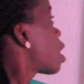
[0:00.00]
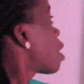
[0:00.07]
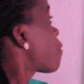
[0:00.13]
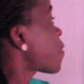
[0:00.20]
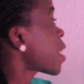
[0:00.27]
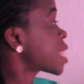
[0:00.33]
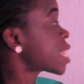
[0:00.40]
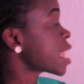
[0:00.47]

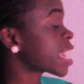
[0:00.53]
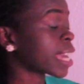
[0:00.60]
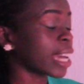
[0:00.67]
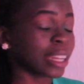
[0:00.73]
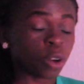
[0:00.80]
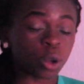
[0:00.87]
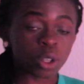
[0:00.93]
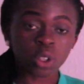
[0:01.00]
Fatigue
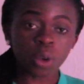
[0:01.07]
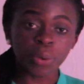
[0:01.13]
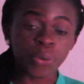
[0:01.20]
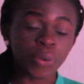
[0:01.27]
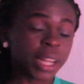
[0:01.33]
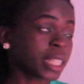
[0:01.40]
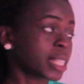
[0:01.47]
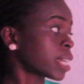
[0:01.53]
can also be
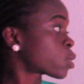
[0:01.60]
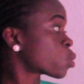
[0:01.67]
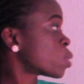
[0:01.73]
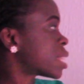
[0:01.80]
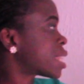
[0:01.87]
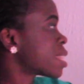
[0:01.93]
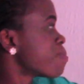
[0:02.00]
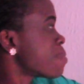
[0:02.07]
related to
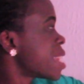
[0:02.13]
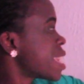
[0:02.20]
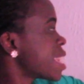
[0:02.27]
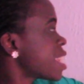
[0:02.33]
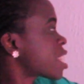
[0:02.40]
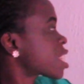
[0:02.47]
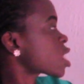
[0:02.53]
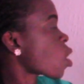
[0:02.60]

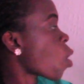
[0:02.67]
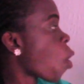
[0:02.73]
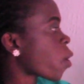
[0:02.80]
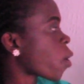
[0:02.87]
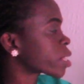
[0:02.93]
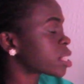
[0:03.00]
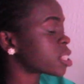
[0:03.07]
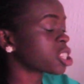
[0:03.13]
diminished
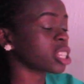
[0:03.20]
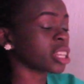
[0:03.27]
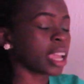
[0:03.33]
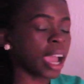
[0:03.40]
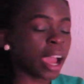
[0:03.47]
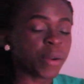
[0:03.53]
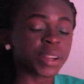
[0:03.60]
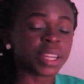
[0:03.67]
oxygen
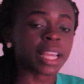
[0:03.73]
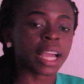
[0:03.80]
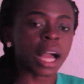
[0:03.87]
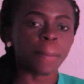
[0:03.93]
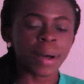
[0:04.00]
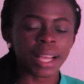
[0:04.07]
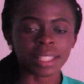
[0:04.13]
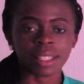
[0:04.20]
carrying
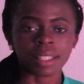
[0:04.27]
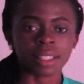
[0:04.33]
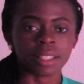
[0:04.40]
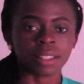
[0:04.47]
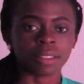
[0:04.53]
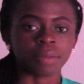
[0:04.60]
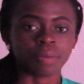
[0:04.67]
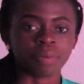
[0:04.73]

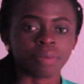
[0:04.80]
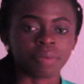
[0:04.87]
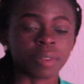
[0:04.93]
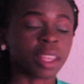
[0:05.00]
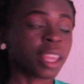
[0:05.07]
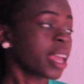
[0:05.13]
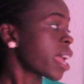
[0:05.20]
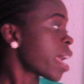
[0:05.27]
capacity,
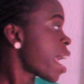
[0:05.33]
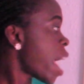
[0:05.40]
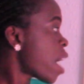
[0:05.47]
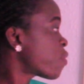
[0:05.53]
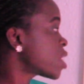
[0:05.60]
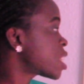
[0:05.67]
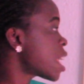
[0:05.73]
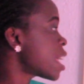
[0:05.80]

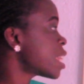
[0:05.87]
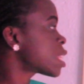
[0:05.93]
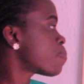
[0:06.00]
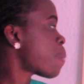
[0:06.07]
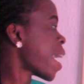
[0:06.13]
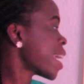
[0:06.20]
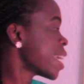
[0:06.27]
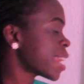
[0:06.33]
evidenced
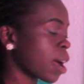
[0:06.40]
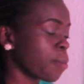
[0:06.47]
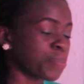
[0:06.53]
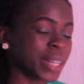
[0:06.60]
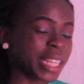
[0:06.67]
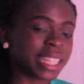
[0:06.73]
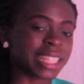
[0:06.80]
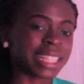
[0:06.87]
by
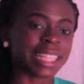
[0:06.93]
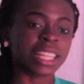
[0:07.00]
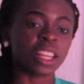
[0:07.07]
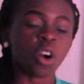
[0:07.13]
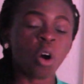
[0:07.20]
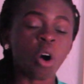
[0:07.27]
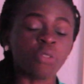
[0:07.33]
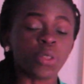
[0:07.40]
inability
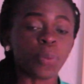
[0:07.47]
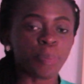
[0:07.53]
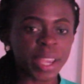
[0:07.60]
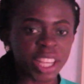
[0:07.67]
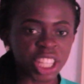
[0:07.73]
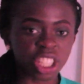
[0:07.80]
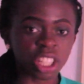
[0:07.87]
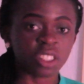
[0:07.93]
of the
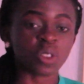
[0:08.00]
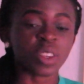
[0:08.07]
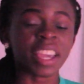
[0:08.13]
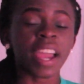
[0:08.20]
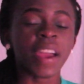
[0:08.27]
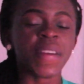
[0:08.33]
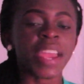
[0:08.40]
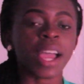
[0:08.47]
patient to
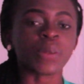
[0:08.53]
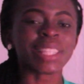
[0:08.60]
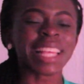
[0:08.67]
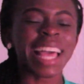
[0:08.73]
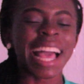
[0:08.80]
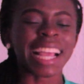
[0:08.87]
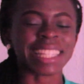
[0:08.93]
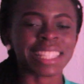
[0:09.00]
carry out
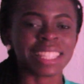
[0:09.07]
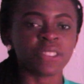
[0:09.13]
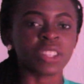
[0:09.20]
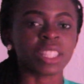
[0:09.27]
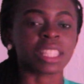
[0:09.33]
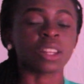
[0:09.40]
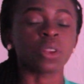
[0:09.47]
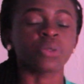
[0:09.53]

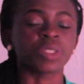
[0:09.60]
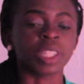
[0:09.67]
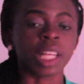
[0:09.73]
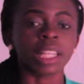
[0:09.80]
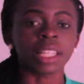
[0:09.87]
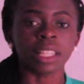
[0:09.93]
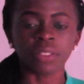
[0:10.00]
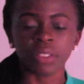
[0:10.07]
activity of
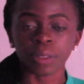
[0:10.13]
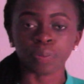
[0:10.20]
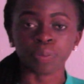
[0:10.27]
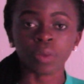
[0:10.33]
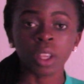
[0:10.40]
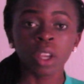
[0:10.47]
daily living.